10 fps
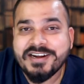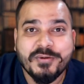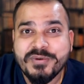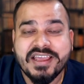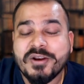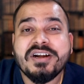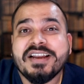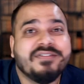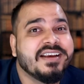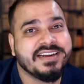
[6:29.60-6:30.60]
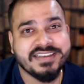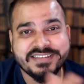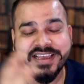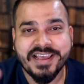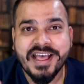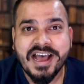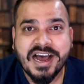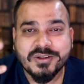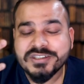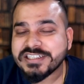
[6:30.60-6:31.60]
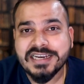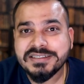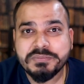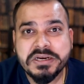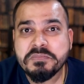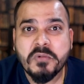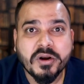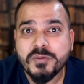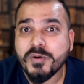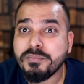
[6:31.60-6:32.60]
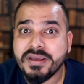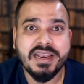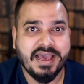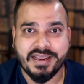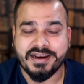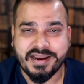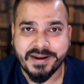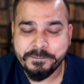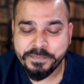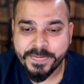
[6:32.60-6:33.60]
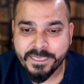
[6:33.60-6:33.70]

right now we cannot definitely say how the chat gpt model will be like right